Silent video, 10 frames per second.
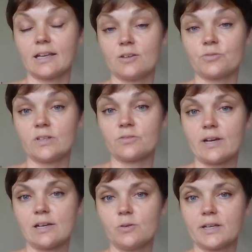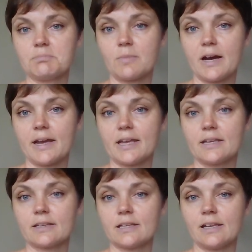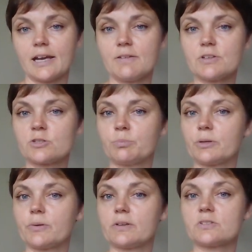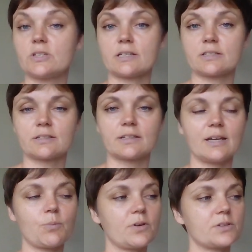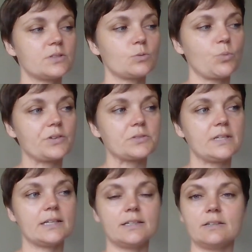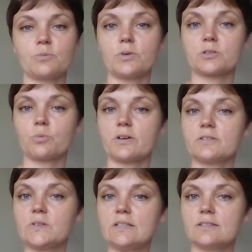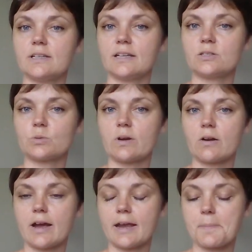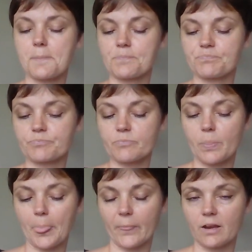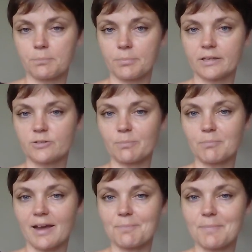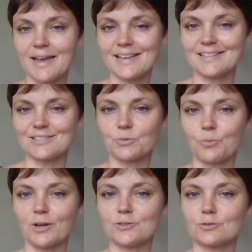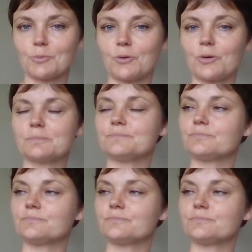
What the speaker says: if I look in my life experience, yesterday was one of these days where I picked up my madness once more.